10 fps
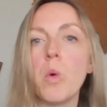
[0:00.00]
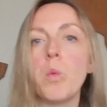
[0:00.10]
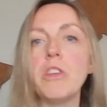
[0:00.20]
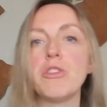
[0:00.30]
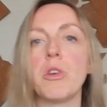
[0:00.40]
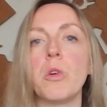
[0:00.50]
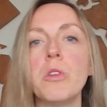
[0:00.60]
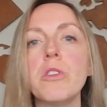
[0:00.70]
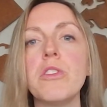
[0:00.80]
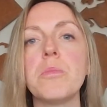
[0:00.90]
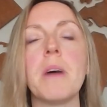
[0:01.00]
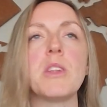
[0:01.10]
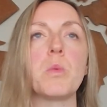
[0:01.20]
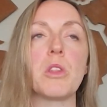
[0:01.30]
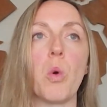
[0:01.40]
which hurdles
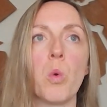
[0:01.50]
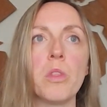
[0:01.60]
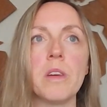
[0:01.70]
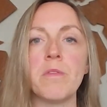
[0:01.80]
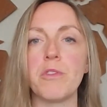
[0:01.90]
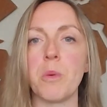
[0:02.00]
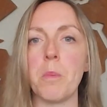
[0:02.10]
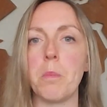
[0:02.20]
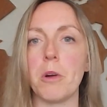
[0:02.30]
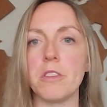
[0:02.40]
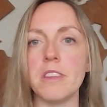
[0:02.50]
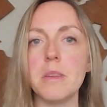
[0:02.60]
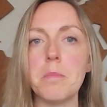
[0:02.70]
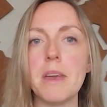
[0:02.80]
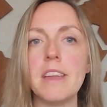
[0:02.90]
might withhold them from
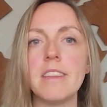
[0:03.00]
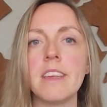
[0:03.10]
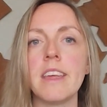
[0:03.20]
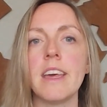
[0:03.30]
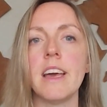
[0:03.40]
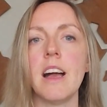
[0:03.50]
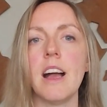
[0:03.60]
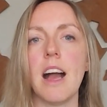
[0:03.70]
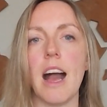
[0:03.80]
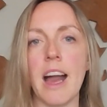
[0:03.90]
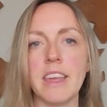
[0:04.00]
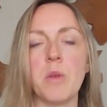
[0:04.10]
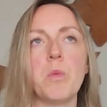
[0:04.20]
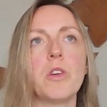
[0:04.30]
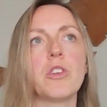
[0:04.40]
participating, I
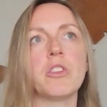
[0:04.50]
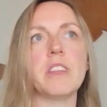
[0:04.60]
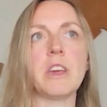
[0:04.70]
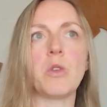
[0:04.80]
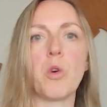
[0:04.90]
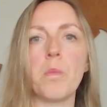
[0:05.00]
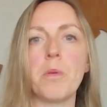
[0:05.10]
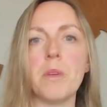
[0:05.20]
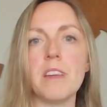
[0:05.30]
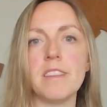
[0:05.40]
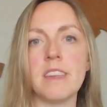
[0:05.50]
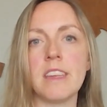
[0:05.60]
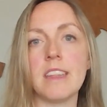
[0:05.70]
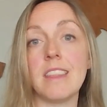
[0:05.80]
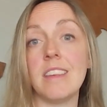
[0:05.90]
can work on
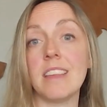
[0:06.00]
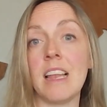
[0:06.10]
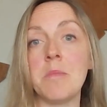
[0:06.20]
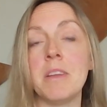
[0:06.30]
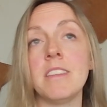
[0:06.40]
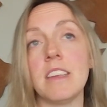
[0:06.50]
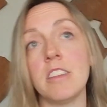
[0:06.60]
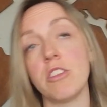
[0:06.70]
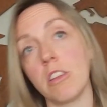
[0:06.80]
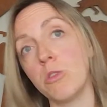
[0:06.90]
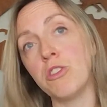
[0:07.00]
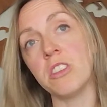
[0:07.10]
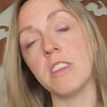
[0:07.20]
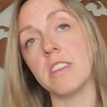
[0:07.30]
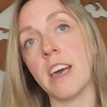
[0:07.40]
incorporating these elements in the solution
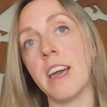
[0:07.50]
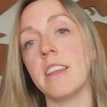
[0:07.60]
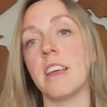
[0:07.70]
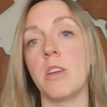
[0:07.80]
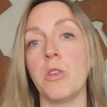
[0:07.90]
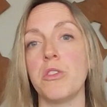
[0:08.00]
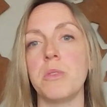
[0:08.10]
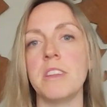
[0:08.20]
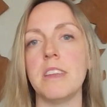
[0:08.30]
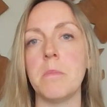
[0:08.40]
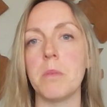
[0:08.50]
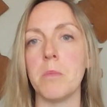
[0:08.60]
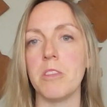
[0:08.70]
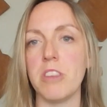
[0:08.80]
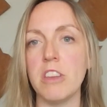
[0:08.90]
design and also in the
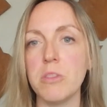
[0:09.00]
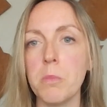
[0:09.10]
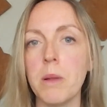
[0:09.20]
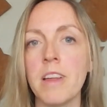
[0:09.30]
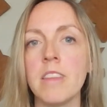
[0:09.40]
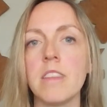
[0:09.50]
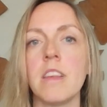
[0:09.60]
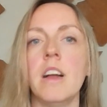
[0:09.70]
implementation plans